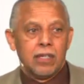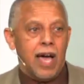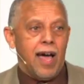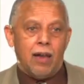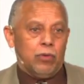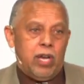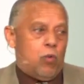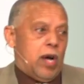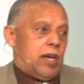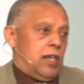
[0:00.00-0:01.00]
I don't care
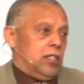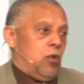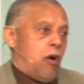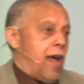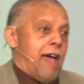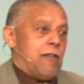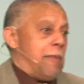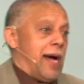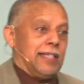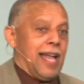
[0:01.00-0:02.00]
what color you are,
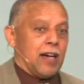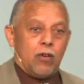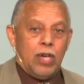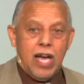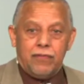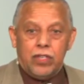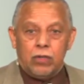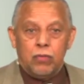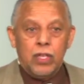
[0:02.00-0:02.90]
everybody's not going to love you.